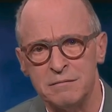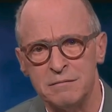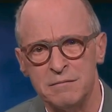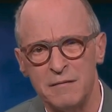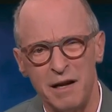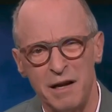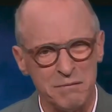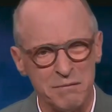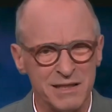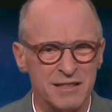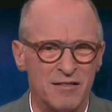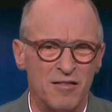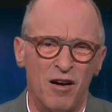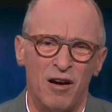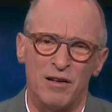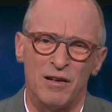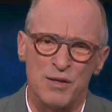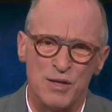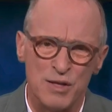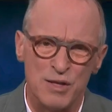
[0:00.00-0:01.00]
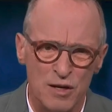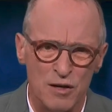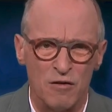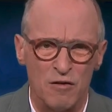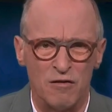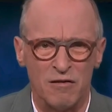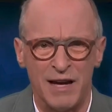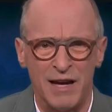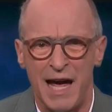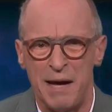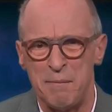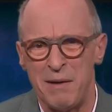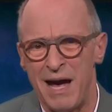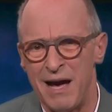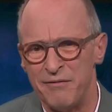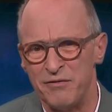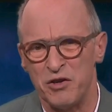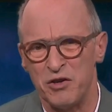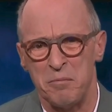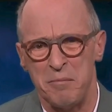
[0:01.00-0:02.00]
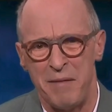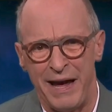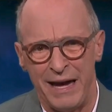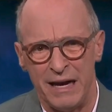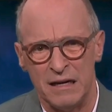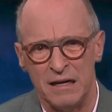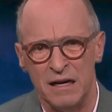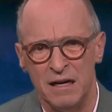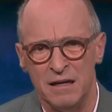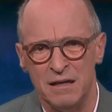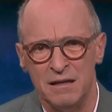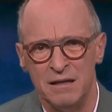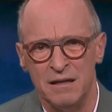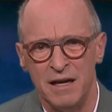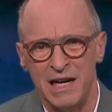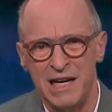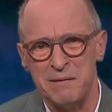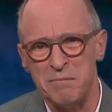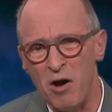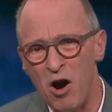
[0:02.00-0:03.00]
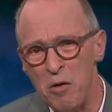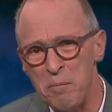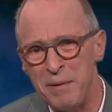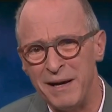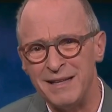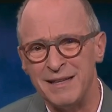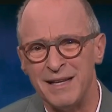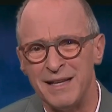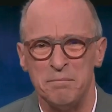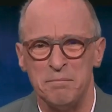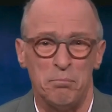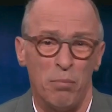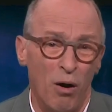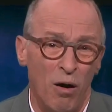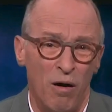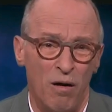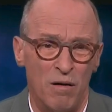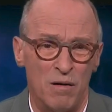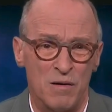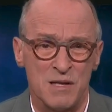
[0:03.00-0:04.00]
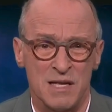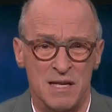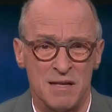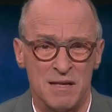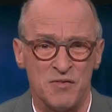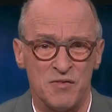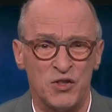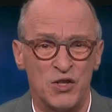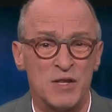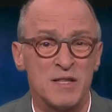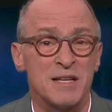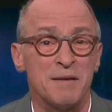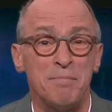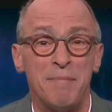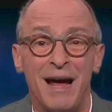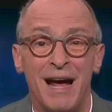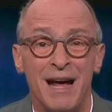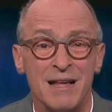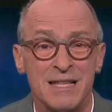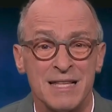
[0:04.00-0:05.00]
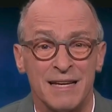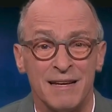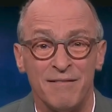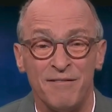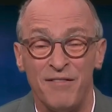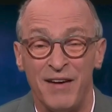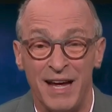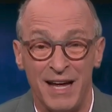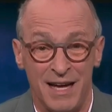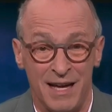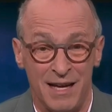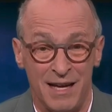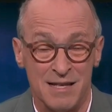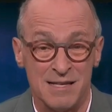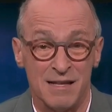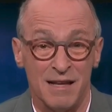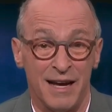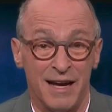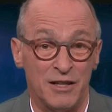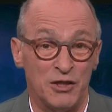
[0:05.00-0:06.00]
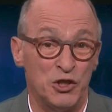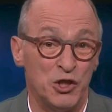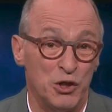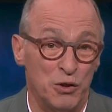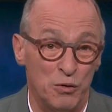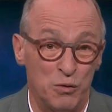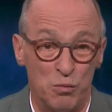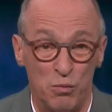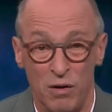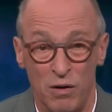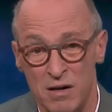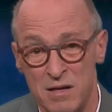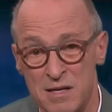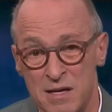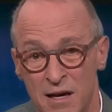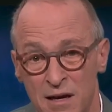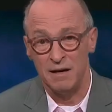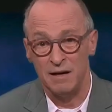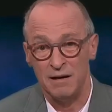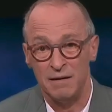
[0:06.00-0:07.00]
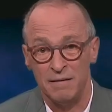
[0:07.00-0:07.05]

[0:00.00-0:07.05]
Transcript: I always thought sir came after man, and I'm hoping that boss is just a passing phase like dude was.